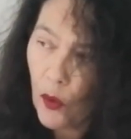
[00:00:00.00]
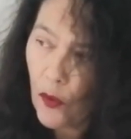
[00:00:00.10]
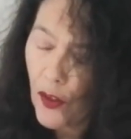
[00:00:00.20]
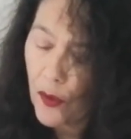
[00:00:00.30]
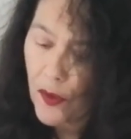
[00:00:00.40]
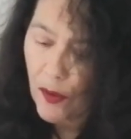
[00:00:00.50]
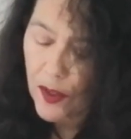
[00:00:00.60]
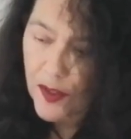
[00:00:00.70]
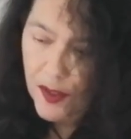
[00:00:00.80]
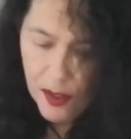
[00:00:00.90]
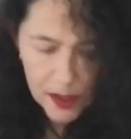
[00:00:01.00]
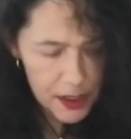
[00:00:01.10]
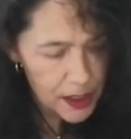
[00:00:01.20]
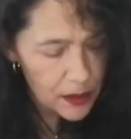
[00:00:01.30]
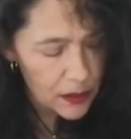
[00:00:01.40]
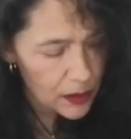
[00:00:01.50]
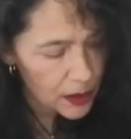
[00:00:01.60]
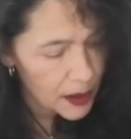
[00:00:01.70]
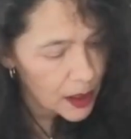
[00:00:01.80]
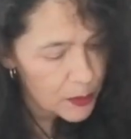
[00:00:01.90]
although there is still
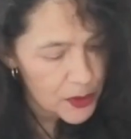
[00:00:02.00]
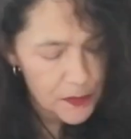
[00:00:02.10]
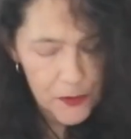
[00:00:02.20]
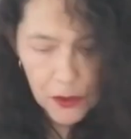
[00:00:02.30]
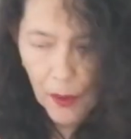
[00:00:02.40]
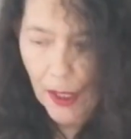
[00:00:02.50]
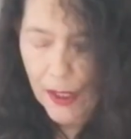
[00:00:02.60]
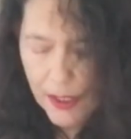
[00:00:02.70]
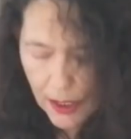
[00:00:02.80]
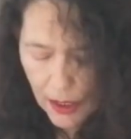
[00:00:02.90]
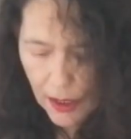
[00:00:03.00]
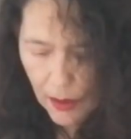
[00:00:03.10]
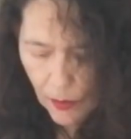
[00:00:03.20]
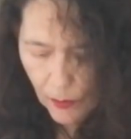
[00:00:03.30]
an element of duality,